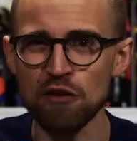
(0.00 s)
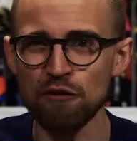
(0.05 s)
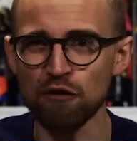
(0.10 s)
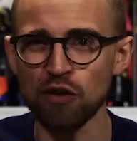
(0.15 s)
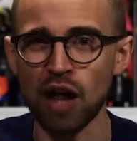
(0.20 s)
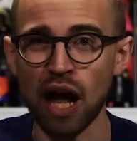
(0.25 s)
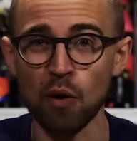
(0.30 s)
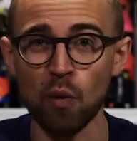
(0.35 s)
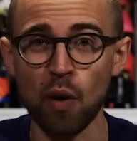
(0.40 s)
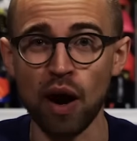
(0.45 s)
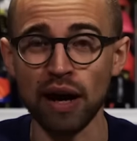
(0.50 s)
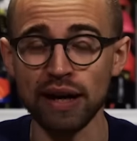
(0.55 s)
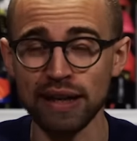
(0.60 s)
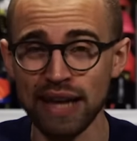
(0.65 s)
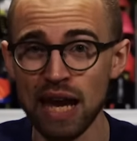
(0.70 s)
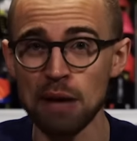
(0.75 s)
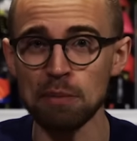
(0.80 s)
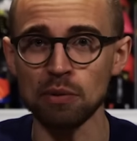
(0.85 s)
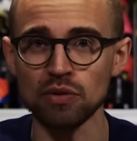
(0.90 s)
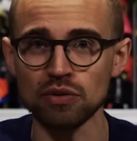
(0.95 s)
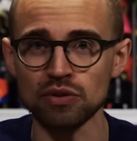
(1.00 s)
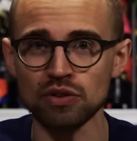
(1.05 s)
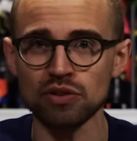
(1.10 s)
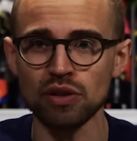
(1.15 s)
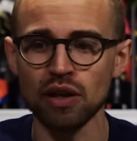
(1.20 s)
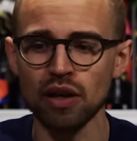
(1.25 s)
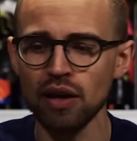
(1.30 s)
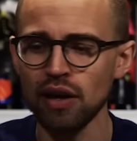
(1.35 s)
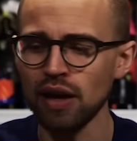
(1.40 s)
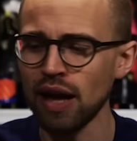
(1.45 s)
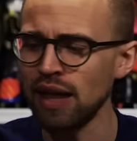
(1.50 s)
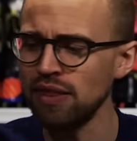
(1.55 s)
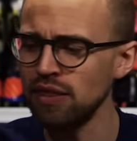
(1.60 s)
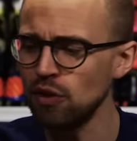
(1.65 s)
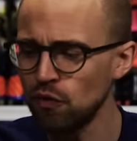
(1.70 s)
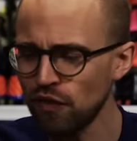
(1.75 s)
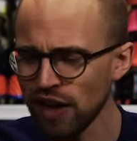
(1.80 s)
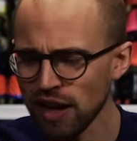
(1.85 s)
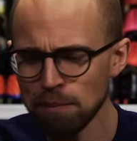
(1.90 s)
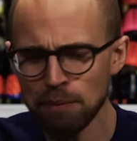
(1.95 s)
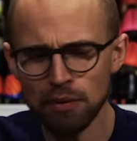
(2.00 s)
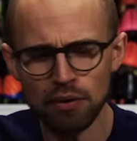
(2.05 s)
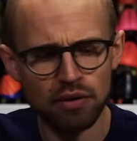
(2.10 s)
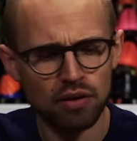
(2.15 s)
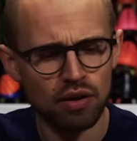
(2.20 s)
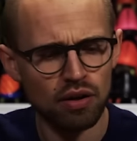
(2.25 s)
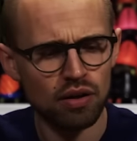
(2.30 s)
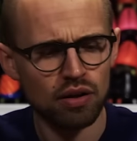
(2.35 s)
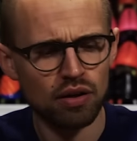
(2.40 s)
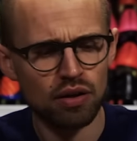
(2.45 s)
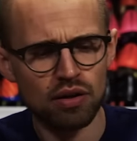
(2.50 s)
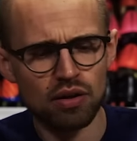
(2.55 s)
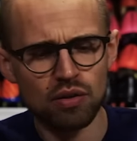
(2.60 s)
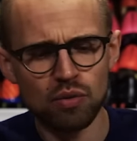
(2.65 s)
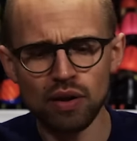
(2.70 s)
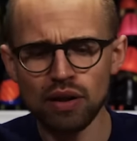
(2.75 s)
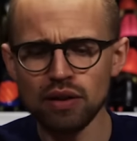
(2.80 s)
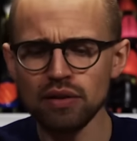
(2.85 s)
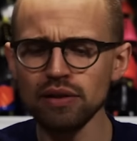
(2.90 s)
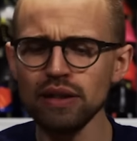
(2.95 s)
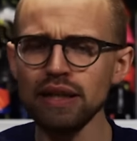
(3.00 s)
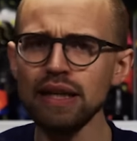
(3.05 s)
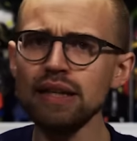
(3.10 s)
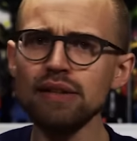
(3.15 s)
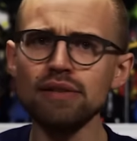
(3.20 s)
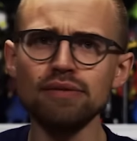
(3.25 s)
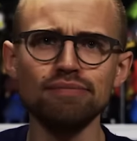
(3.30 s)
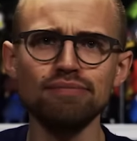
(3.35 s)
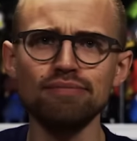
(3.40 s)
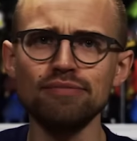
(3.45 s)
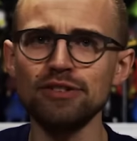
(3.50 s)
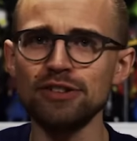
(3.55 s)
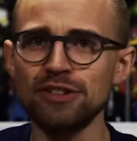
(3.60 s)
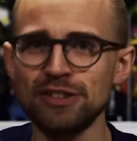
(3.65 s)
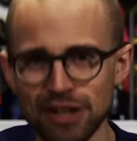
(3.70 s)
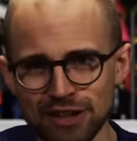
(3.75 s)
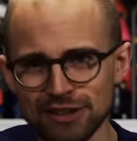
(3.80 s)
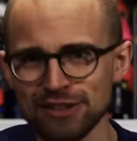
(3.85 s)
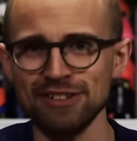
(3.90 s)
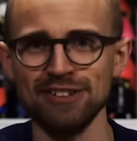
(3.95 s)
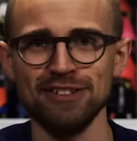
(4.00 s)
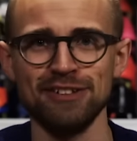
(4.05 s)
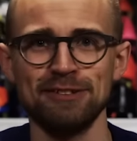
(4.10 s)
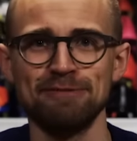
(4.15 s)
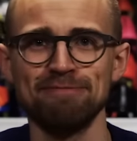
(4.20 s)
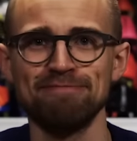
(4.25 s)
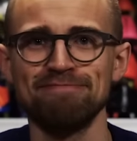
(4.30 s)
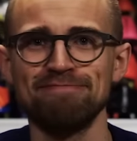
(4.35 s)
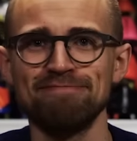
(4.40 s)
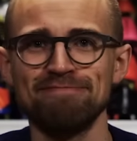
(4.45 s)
the flywire cables. And the Vapor, well, it doesn't.